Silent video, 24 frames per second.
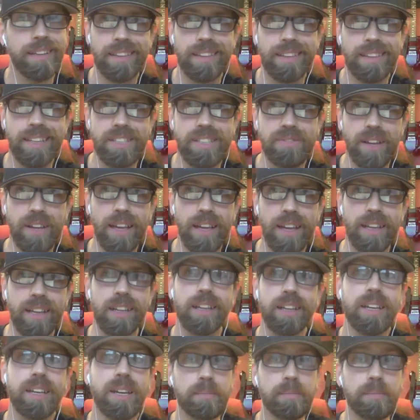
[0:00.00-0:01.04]
That's fine.
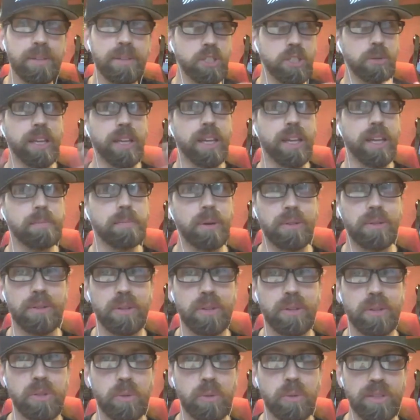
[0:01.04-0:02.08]
Mm. But you get both of
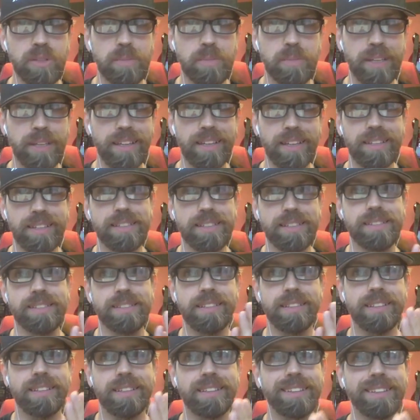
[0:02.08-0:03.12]
those worlds because,
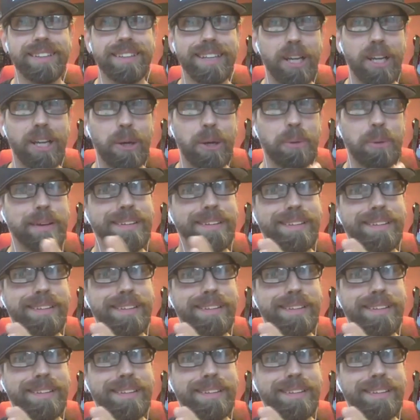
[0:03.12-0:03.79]
you know,